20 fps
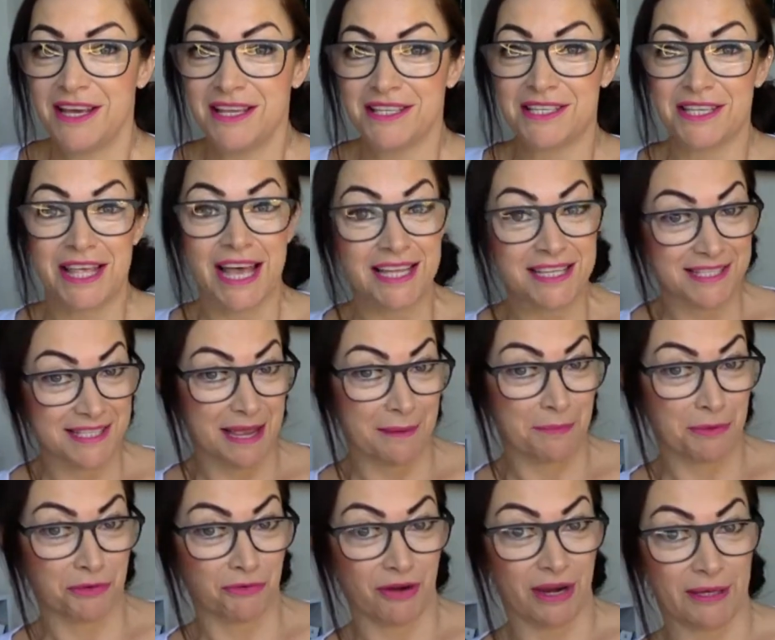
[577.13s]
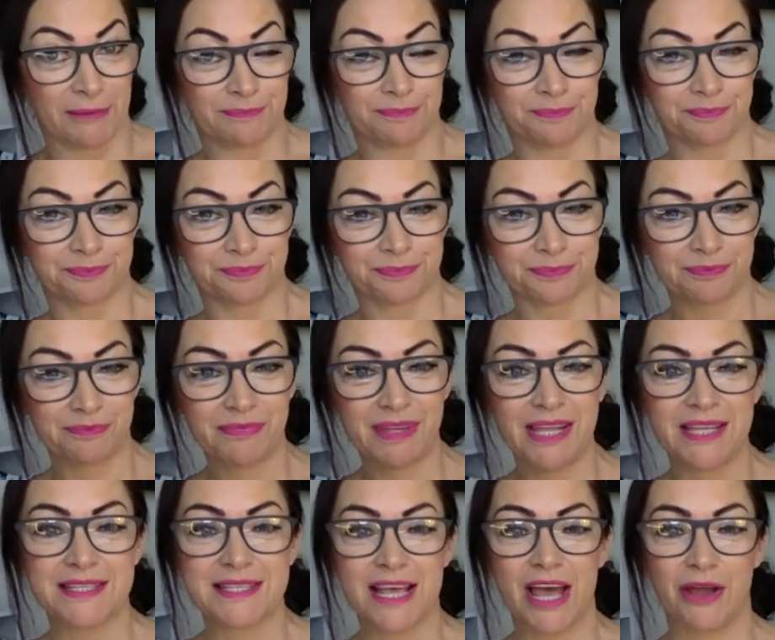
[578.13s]
So that's step 3.
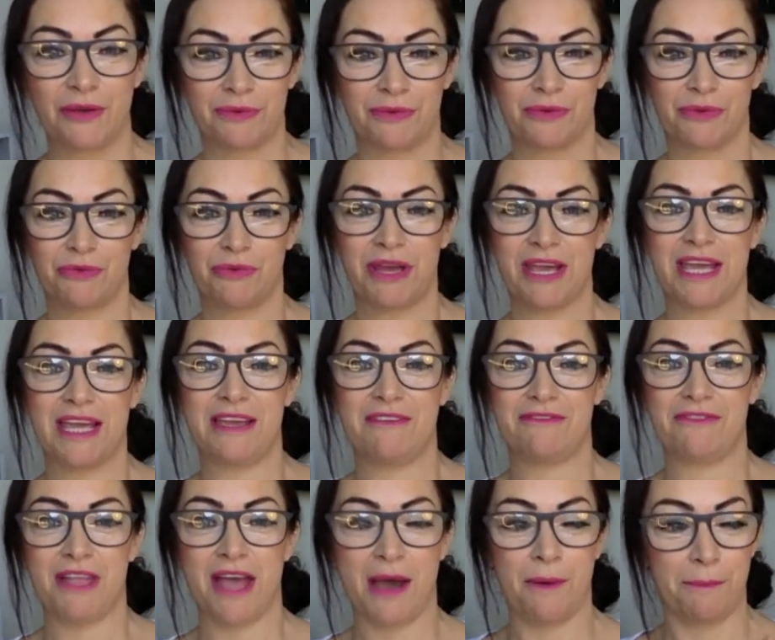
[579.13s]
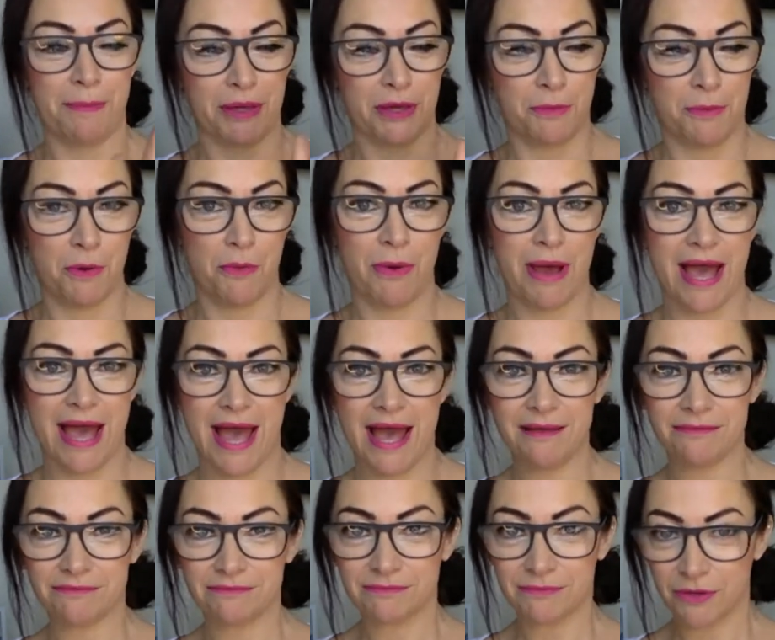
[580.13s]
So we've now become aware.